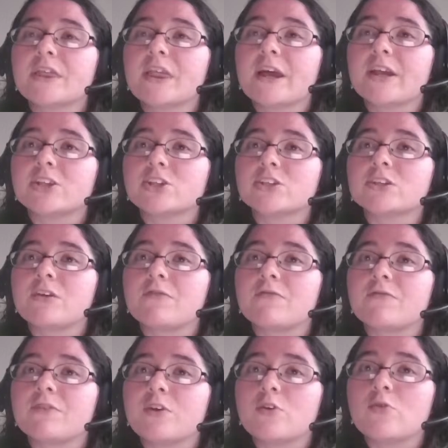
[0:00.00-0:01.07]
like just a
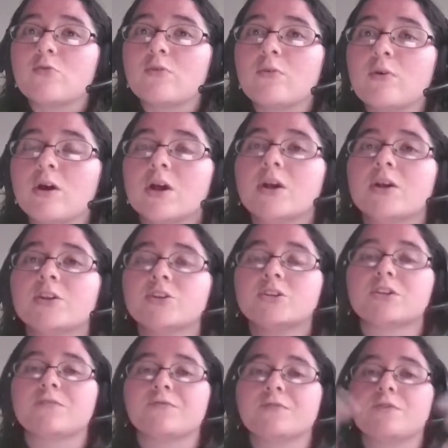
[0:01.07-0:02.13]
few
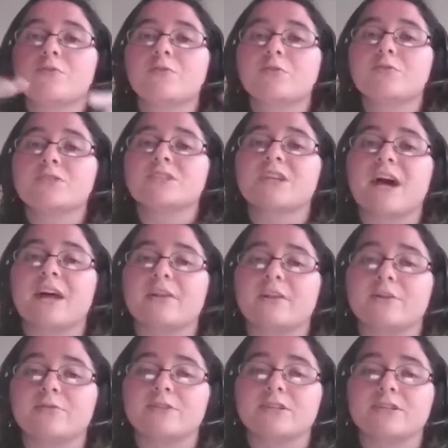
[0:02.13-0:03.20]
just a few little
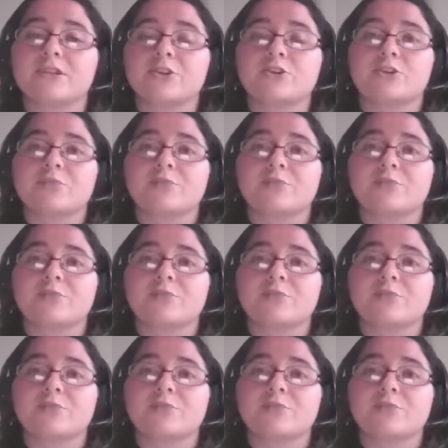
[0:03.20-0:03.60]
silos essentially,